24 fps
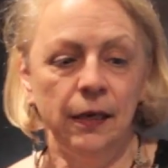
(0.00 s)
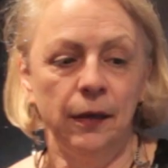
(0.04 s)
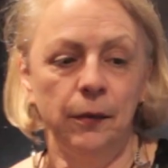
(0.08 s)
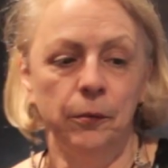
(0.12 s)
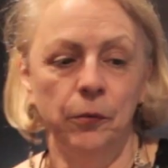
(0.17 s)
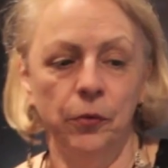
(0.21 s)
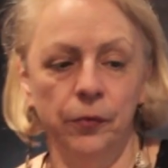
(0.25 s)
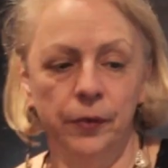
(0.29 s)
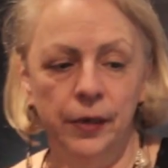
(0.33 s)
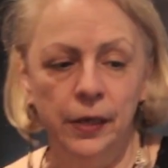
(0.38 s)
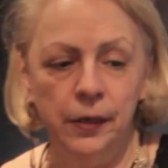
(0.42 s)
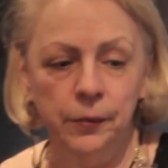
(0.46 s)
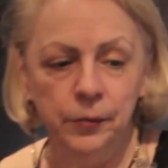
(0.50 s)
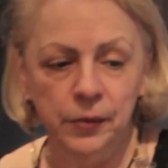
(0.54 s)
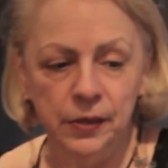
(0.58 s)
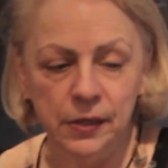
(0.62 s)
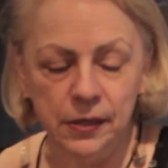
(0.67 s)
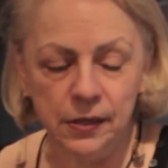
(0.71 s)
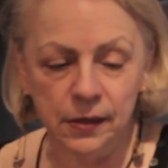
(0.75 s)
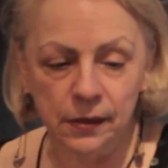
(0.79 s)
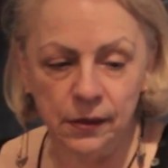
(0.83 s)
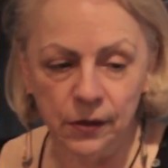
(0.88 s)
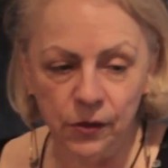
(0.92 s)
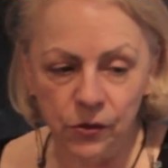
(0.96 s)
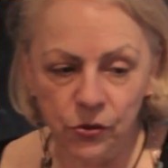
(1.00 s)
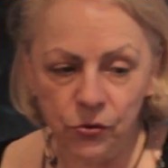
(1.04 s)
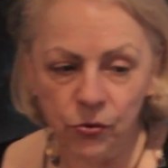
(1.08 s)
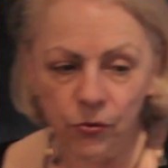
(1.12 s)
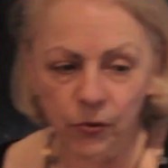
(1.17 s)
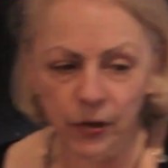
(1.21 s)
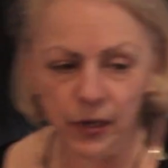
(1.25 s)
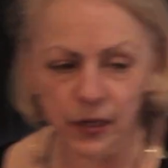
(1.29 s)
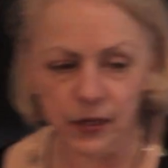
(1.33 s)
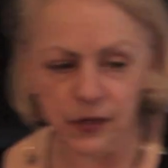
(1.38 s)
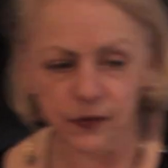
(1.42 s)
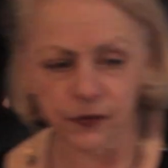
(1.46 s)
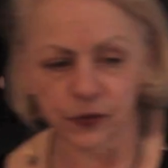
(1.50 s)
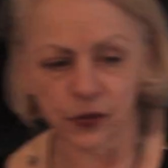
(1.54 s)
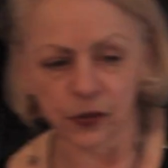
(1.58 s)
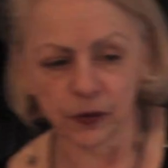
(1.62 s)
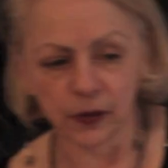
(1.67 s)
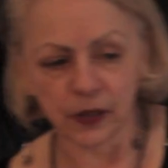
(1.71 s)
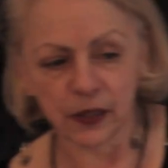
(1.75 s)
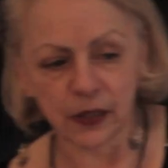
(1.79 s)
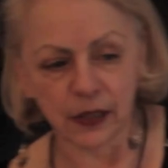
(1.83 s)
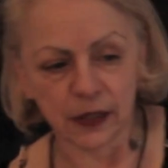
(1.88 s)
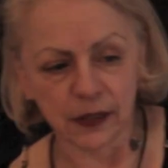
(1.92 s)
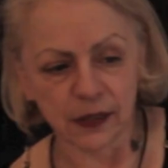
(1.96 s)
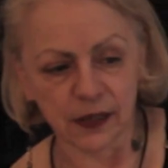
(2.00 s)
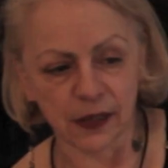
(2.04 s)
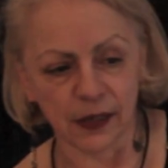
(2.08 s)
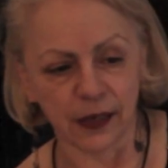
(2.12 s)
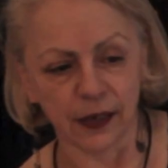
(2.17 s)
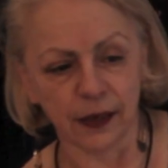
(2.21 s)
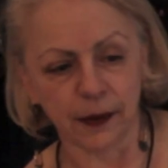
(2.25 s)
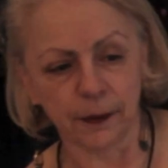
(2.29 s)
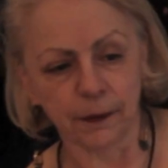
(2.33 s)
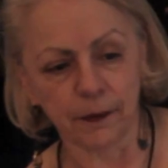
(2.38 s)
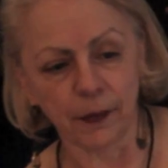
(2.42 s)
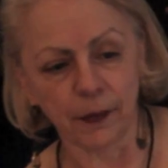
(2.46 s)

Maria was notorious for doing things like,